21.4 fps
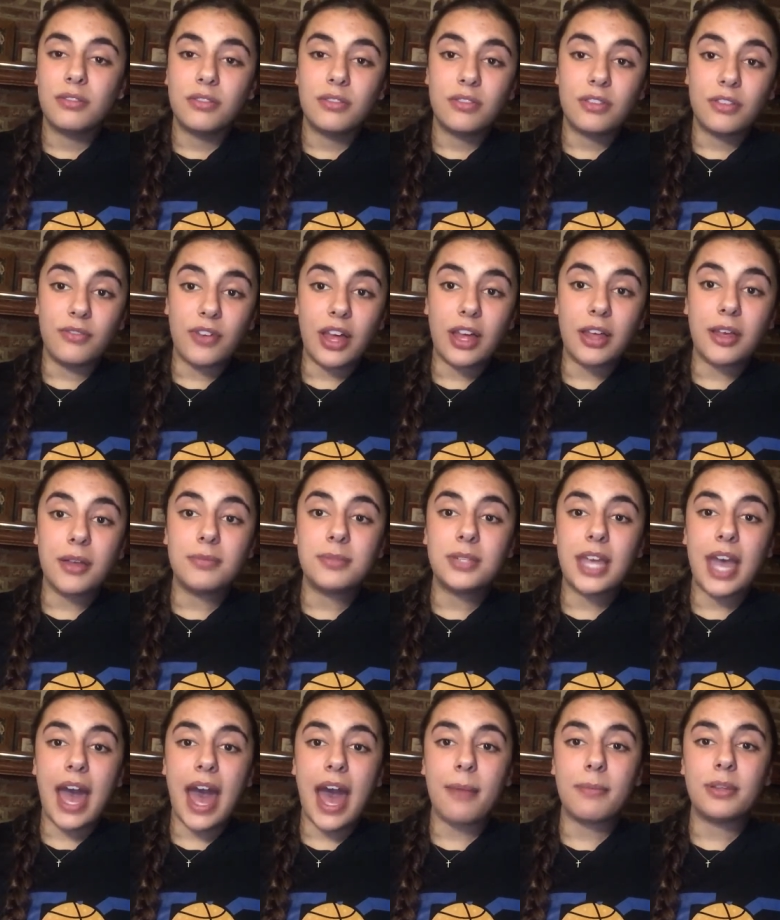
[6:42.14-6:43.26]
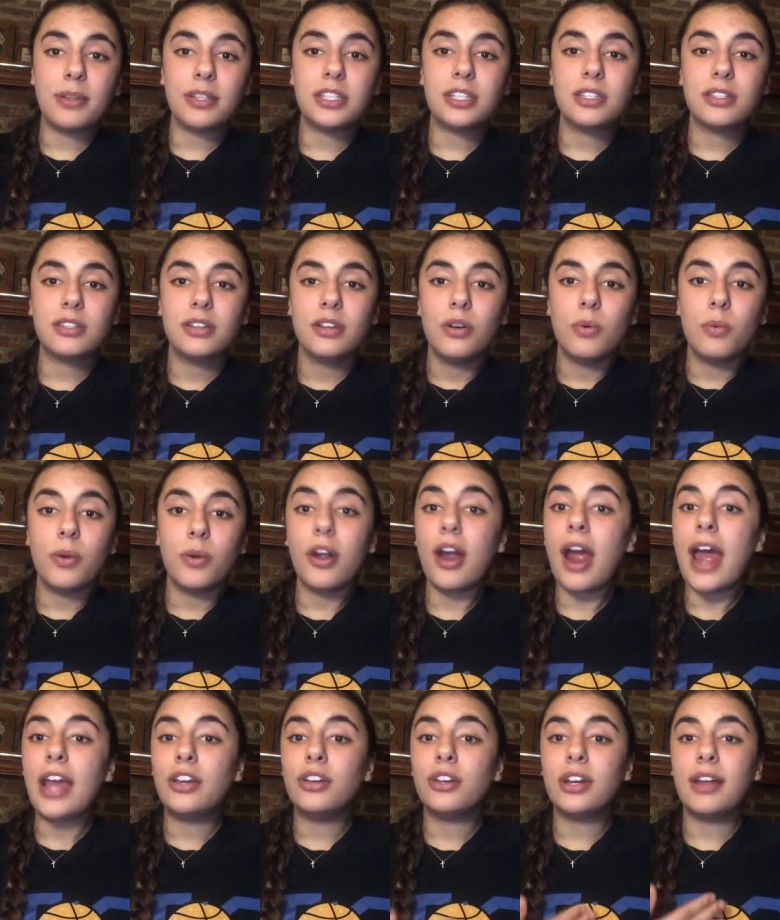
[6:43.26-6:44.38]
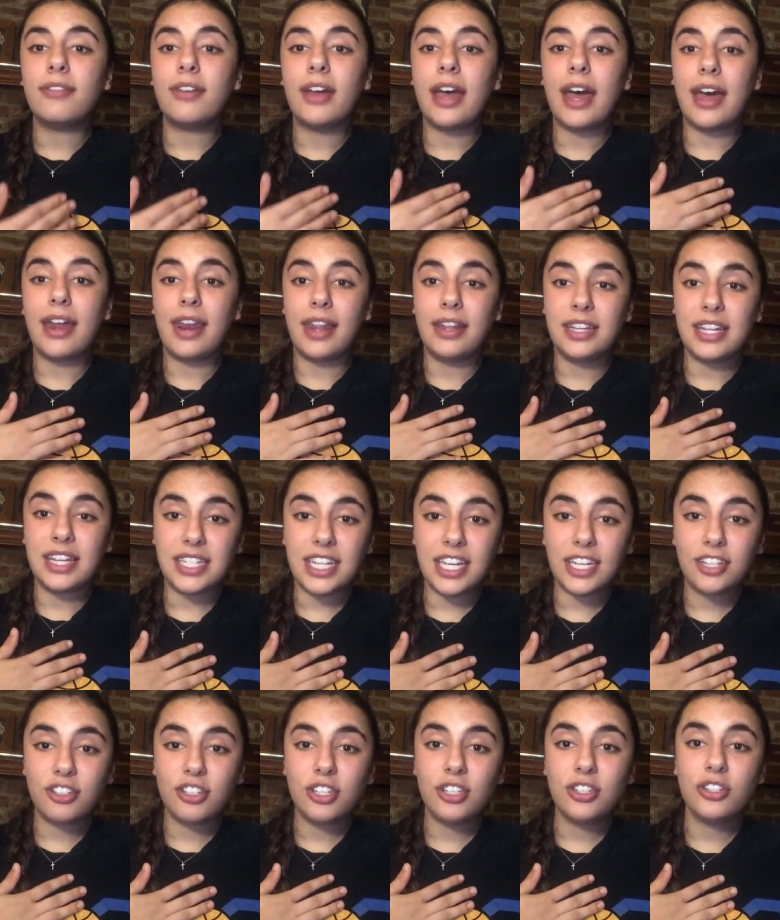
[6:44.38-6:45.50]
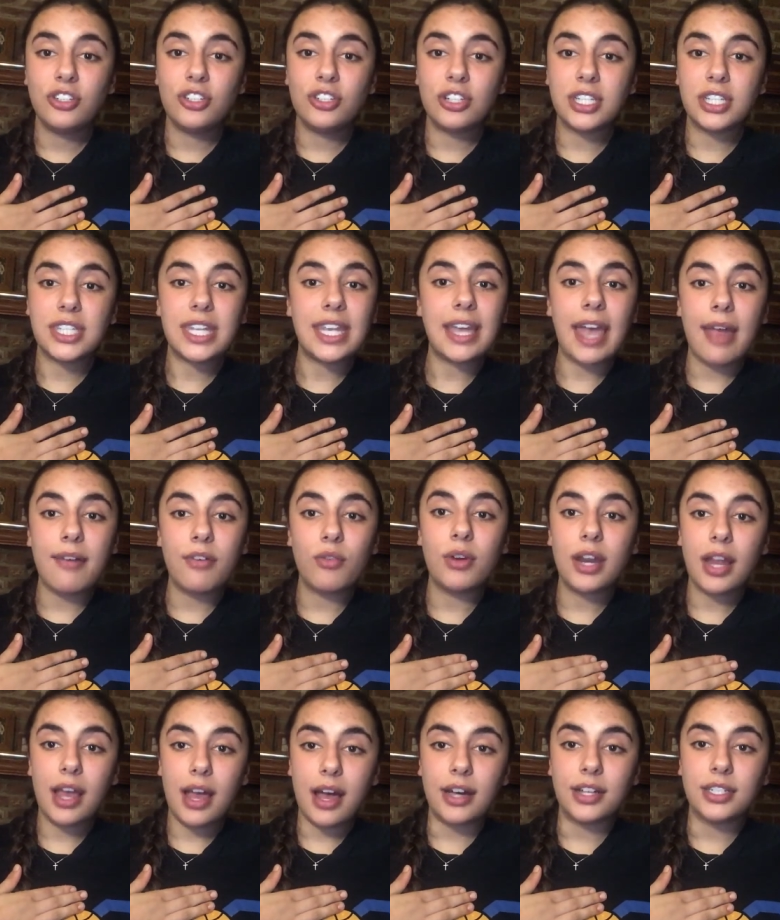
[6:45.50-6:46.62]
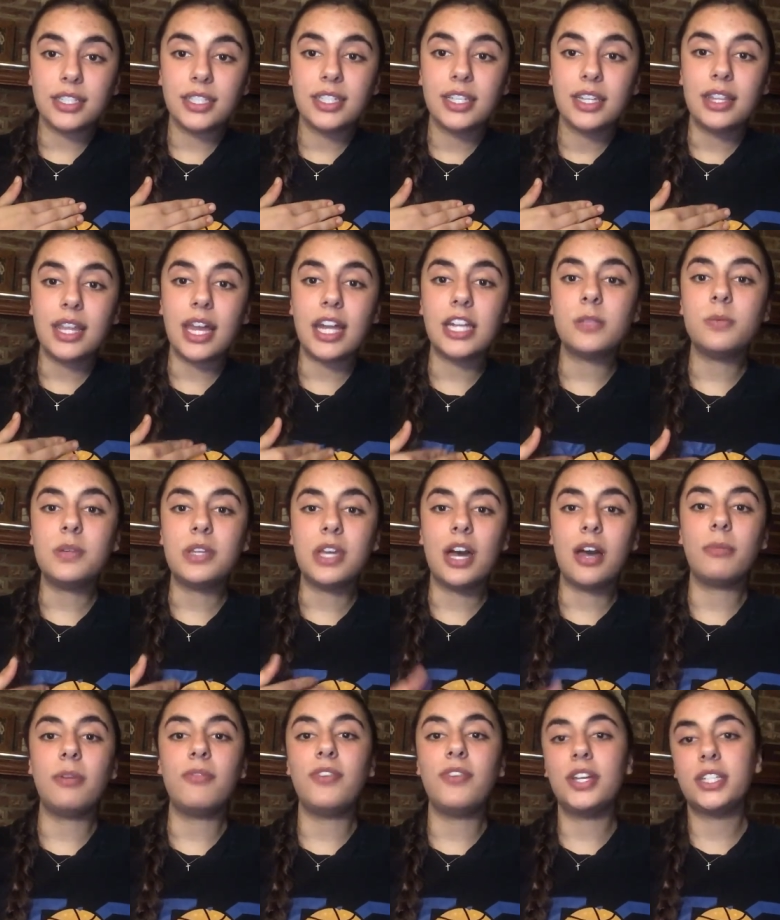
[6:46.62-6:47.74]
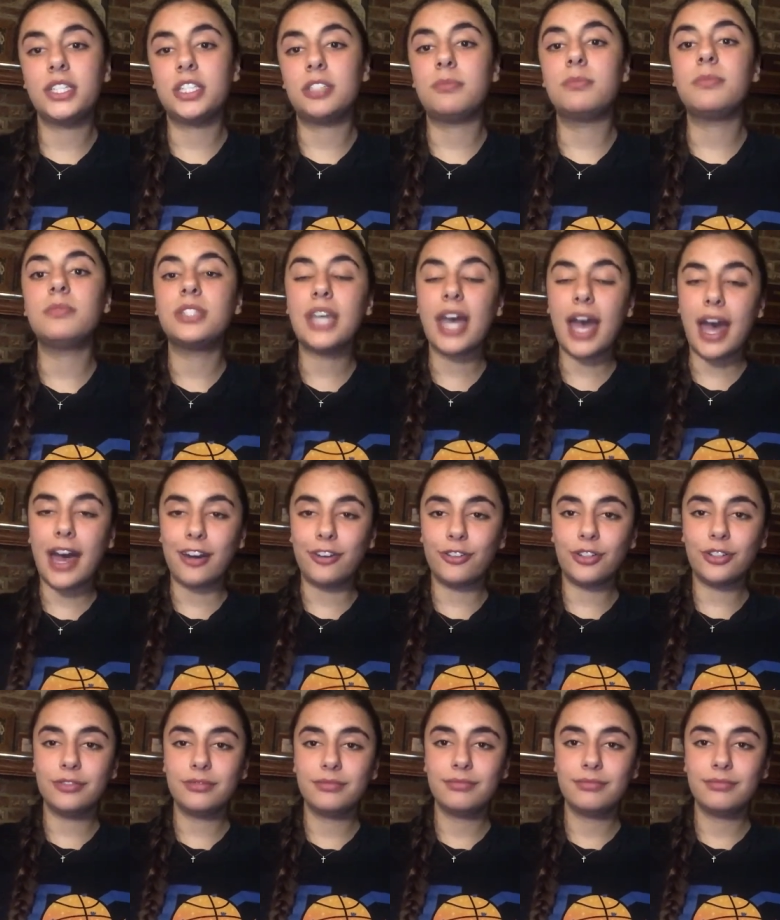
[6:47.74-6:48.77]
developed habits where I could have had addictions just like everyone else that has become a victim to Adderall.